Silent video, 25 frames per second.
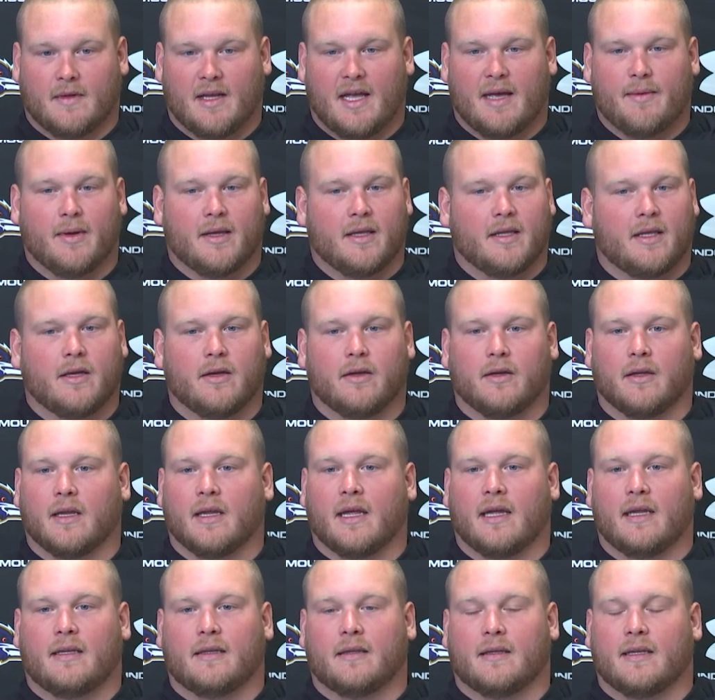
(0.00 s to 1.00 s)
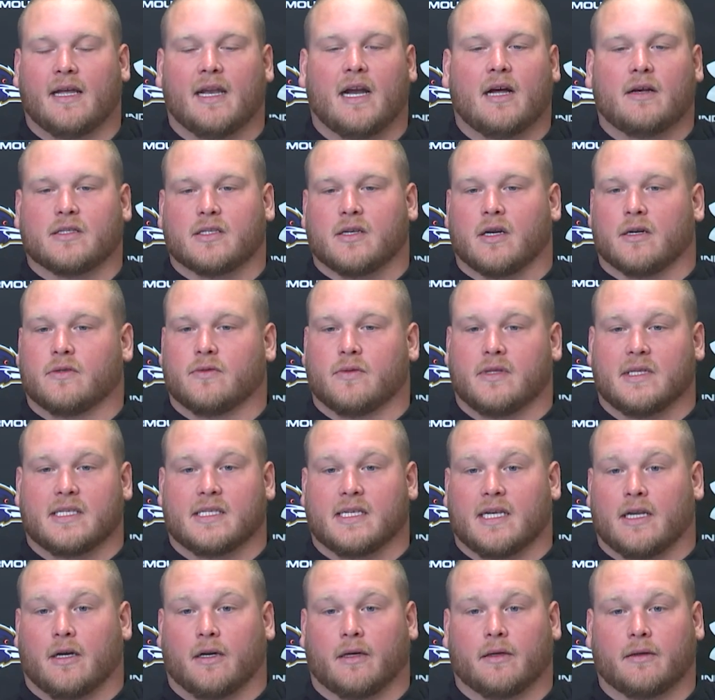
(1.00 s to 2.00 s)
I mean, it all starts with the
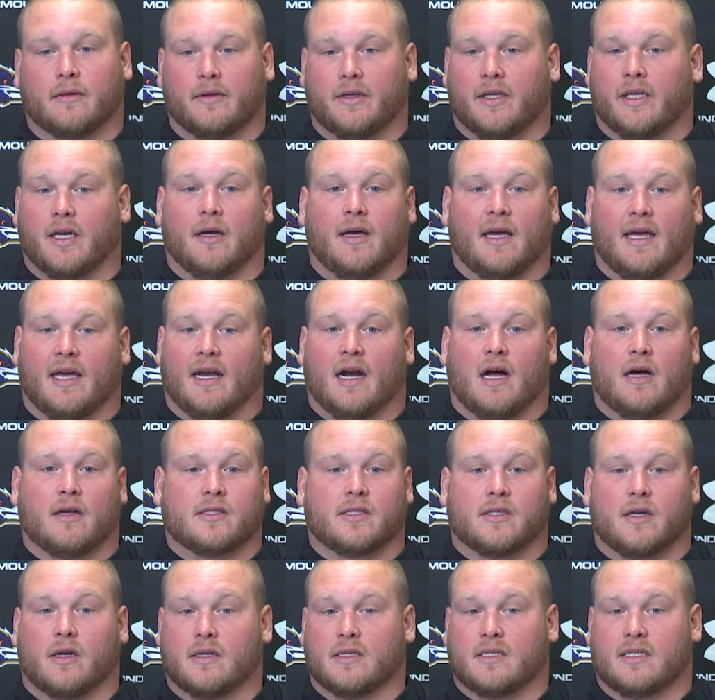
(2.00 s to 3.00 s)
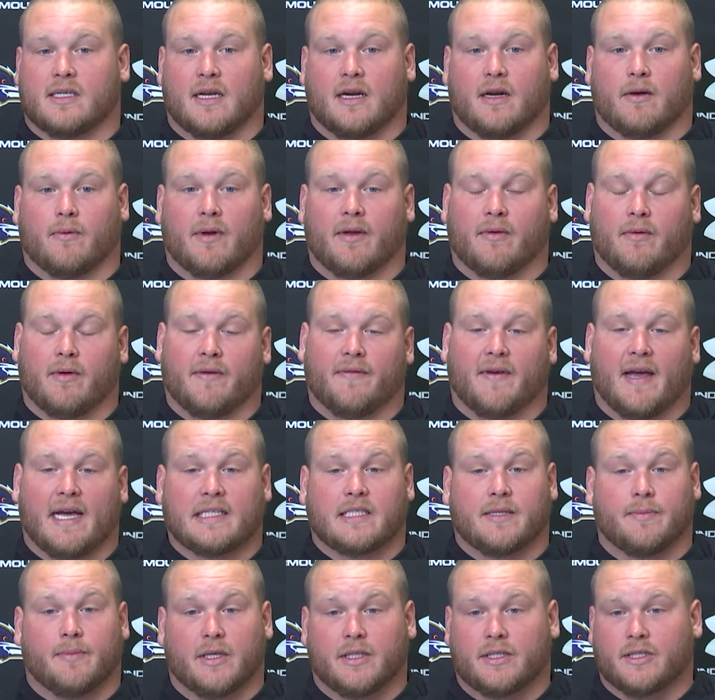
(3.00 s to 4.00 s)
center. You know, it all starts there. We've had
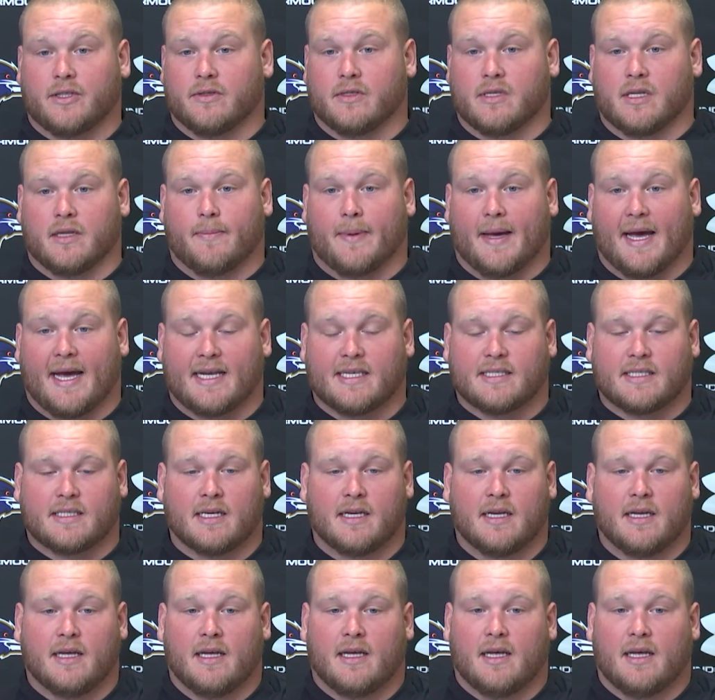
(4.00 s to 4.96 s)
some issues in the past.